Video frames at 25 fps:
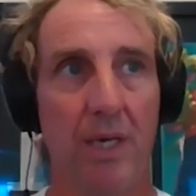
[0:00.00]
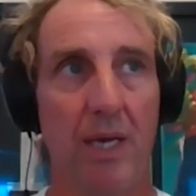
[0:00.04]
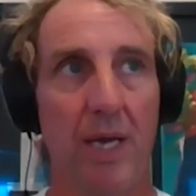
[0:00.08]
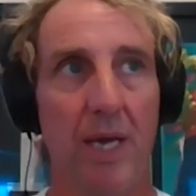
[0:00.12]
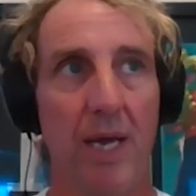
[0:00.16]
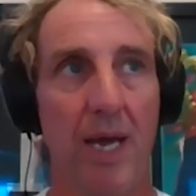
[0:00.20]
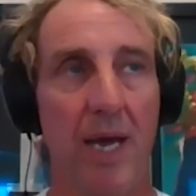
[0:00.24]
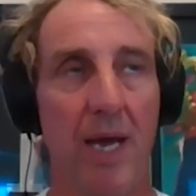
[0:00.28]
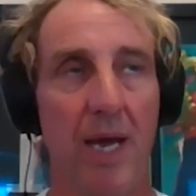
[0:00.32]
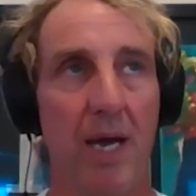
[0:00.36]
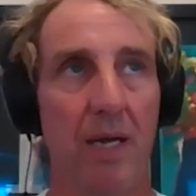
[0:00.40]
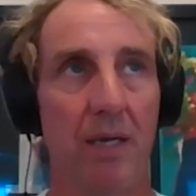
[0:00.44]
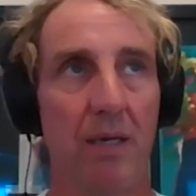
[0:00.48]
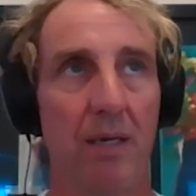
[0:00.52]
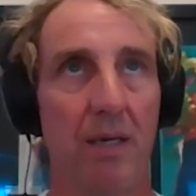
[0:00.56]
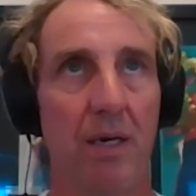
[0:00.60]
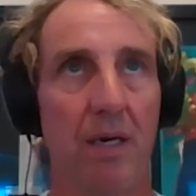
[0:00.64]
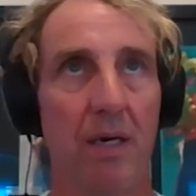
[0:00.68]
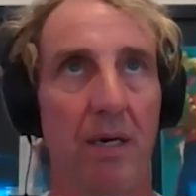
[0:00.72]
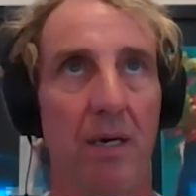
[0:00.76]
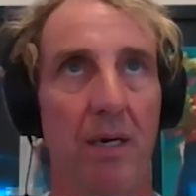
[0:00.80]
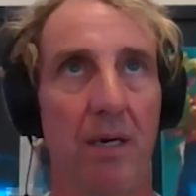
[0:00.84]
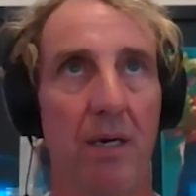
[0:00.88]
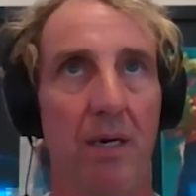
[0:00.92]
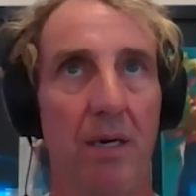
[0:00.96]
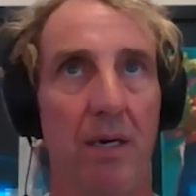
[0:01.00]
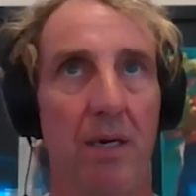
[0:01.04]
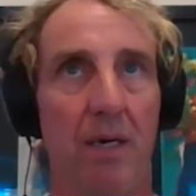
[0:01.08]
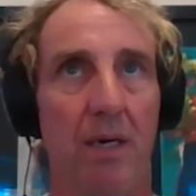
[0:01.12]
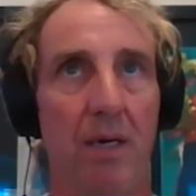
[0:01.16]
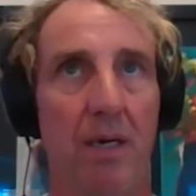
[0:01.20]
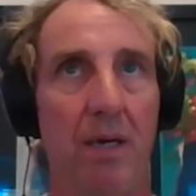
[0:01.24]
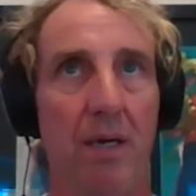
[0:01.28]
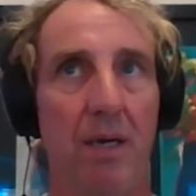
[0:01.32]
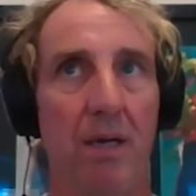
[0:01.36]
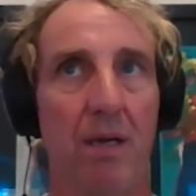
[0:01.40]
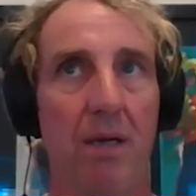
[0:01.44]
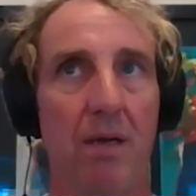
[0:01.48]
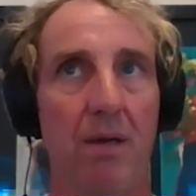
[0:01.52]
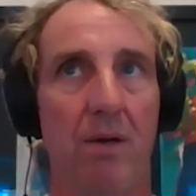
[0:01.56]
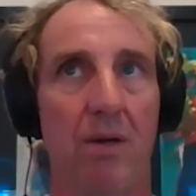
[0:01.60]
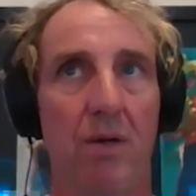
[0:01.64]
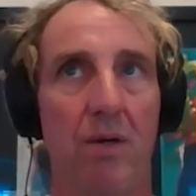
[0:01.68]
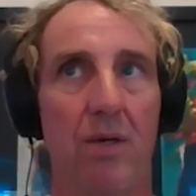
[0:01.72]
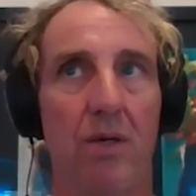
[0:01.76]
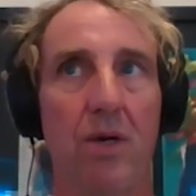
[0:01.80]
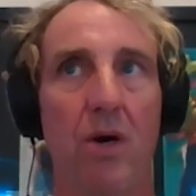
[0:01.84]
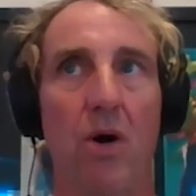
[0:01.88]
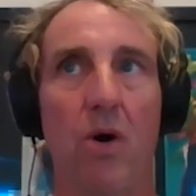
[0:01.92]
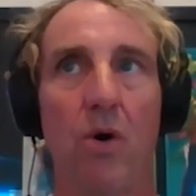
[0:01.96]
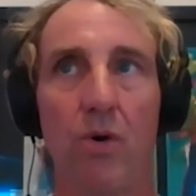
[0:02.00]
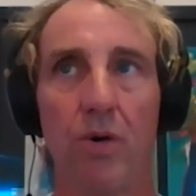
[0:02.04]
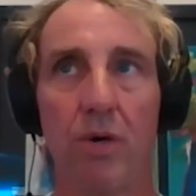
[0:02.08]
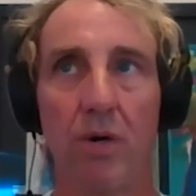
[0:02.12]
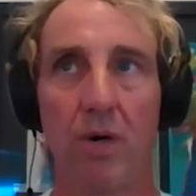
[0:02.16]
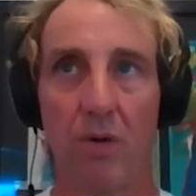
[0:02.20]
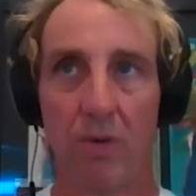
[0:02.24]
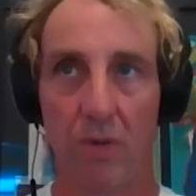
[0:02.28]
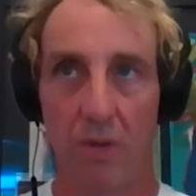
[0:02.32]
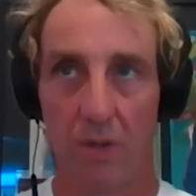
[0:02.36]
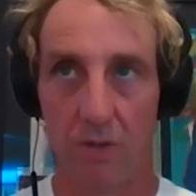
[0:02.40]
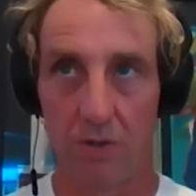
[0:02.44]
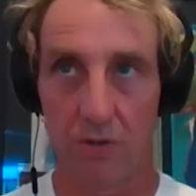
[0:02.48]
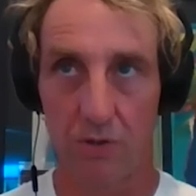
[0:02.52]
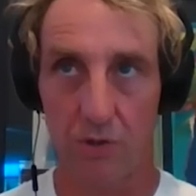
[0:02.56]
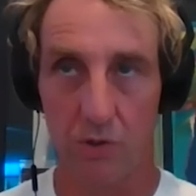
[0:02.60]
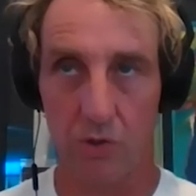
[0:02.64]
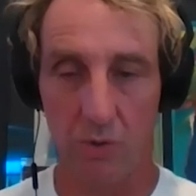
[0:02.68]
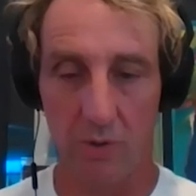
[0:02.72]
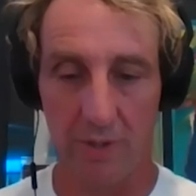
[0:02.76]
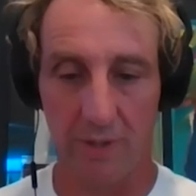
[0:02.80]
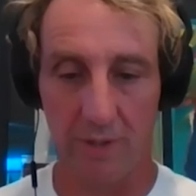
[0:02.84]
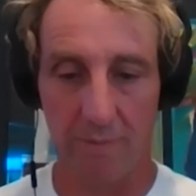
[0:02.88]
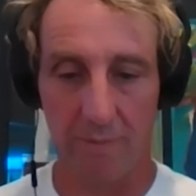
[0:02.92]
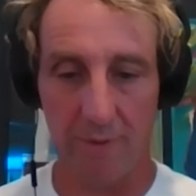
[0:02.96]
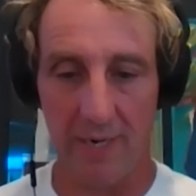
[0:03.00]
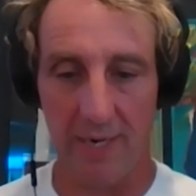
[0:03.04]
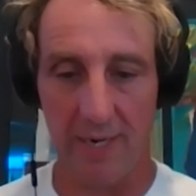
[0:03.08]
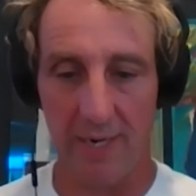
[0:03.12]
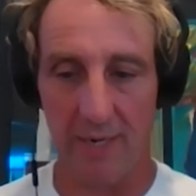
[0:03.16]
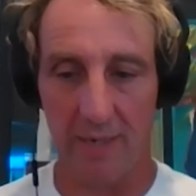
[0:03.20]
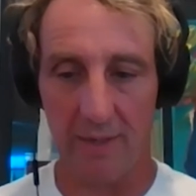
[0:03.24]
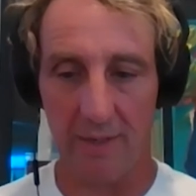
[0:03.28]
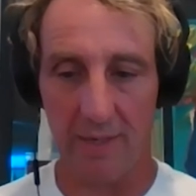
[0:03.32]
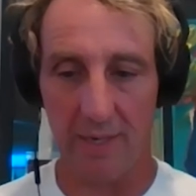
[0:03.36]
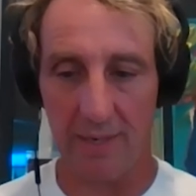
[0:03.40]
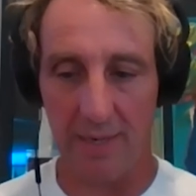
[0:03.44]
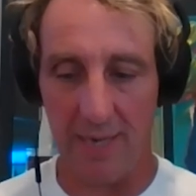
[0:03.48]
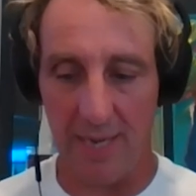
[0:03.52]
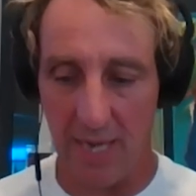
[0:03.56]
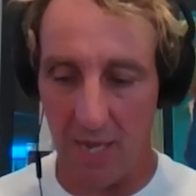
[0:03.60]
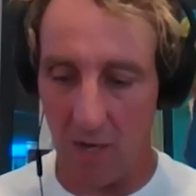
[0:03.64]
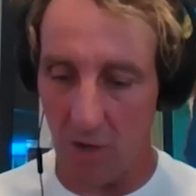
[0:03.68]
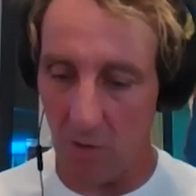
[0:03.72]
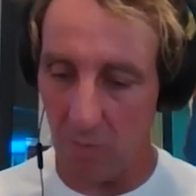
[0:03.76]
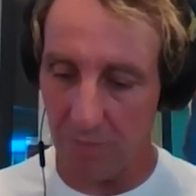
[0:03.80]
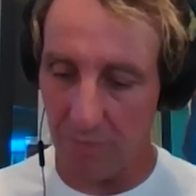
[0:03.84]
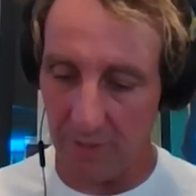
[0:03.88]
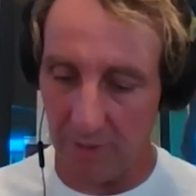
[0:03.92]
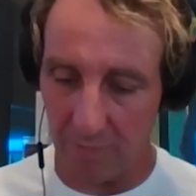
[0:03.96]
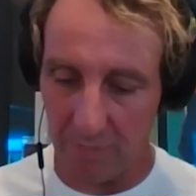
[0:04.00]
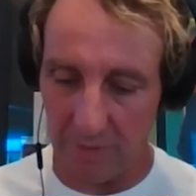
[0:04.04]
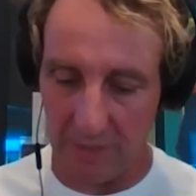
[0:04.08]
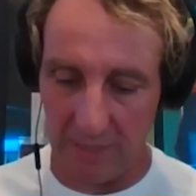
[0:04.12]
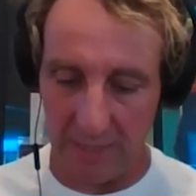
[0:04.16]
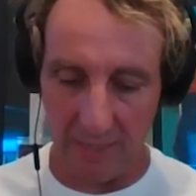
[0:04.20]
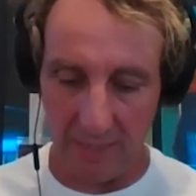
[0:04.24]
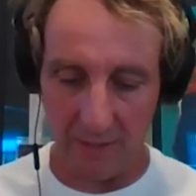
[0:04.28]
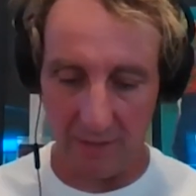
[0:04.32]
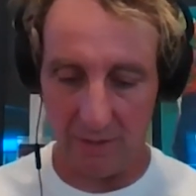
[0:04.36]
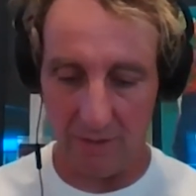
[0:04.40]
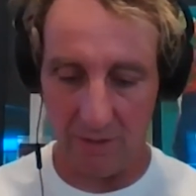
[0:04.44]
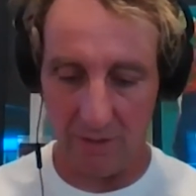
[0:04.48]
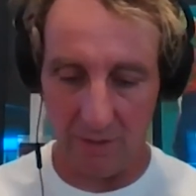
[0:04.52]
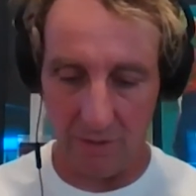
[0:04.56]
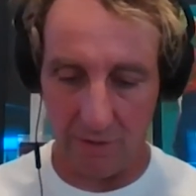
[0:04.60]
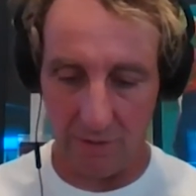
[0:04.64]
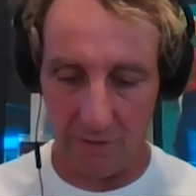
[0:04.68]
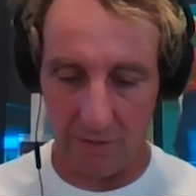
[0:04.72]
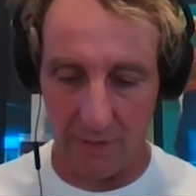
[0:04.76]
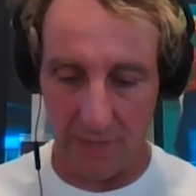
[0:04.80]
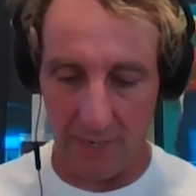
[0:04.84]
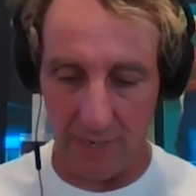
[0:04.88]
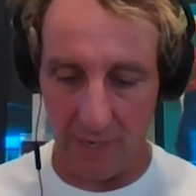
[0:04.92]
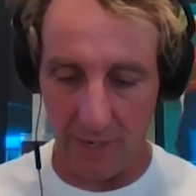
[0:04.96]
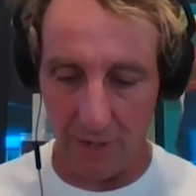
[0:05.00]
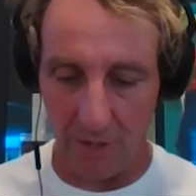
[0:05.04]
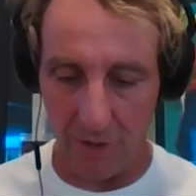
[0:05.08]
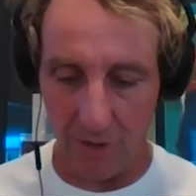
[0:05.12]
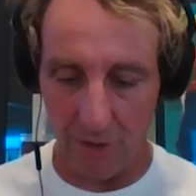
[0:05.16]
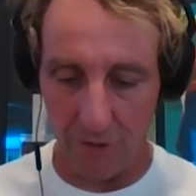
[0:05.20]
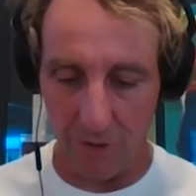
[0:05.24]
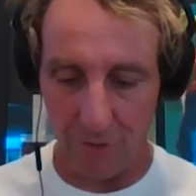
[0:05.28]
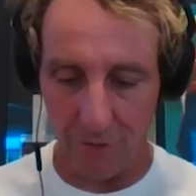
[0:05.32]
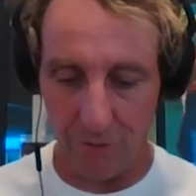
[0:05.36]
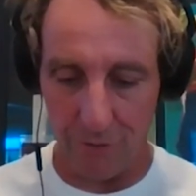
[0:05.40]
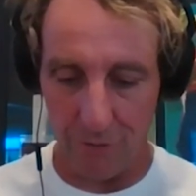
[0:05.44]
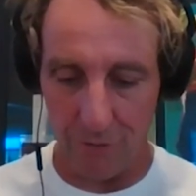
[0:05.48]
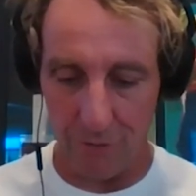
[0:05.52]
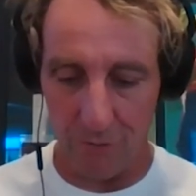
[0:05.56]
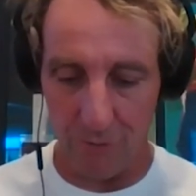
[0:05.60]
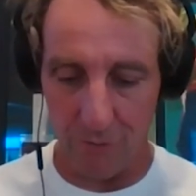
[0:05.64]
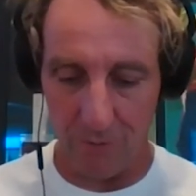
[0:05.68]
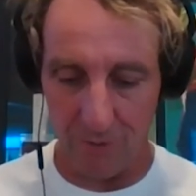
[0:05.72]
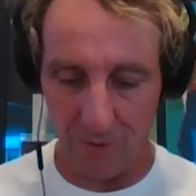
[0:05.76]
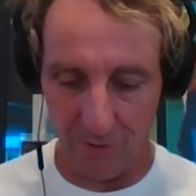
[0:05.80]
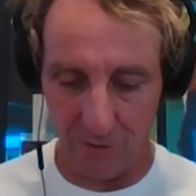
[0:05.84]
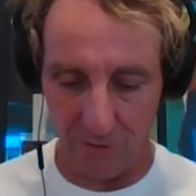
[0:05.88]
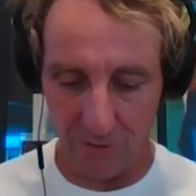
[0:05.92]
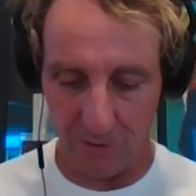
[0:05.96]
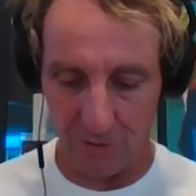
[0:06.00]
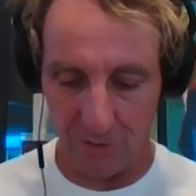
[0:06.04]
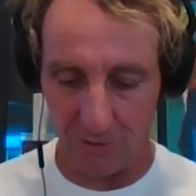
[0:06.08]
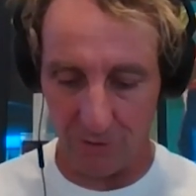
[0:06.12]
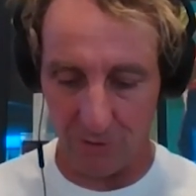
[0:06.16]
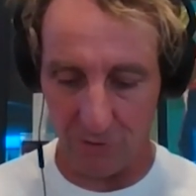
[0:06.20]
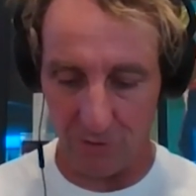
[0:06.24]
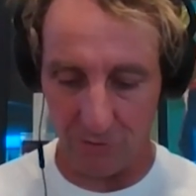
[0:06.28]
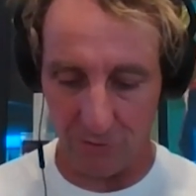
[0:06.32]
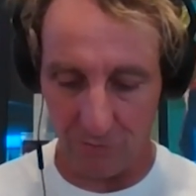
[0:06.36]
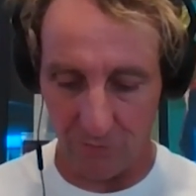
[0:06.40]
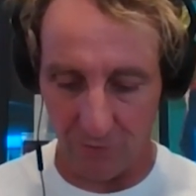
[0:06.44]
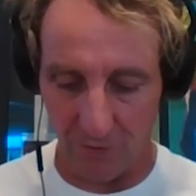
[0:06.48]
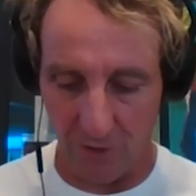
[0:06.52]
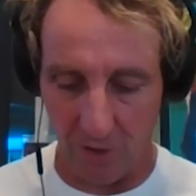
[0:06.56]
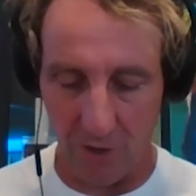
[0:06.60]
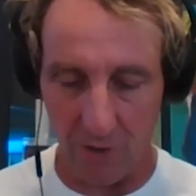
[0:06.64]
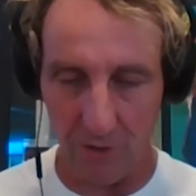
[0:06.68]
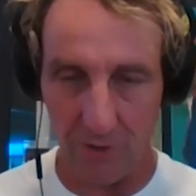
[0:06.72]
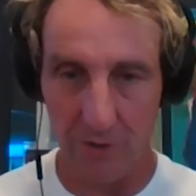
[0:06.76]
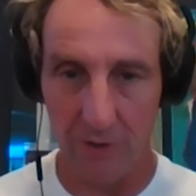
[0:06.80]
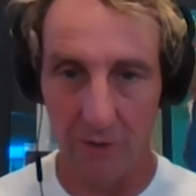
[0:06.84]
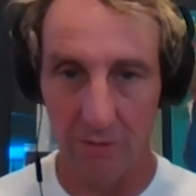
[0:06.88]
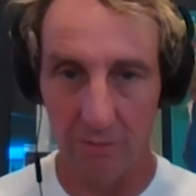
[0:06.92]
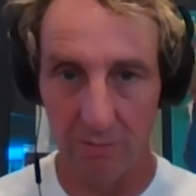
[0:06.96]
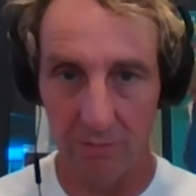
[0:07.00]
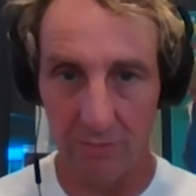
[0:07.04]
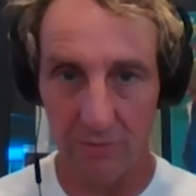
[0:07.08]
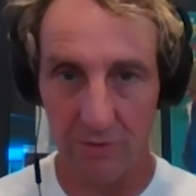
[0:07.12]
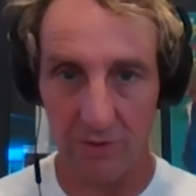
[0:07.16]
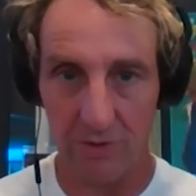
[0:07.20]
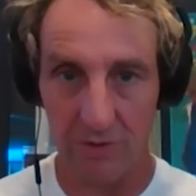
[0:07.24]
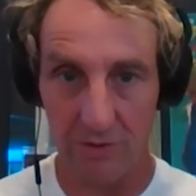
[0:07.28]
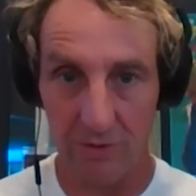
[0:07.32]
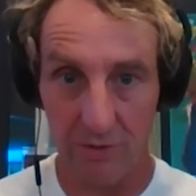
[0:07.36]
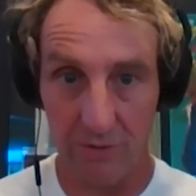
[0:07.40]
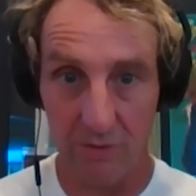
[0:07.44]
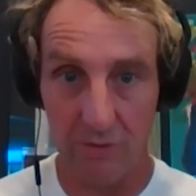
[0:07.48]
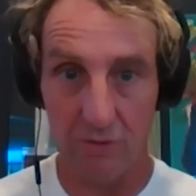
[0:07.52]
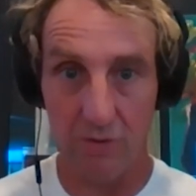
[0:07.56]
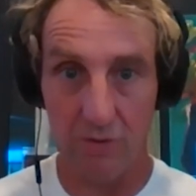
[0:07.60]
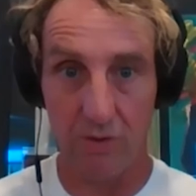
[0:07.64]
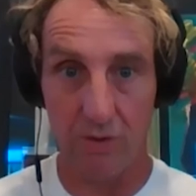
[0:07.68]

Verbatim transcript: can go to a rehearsal with a band and help them get their rehearsal volumes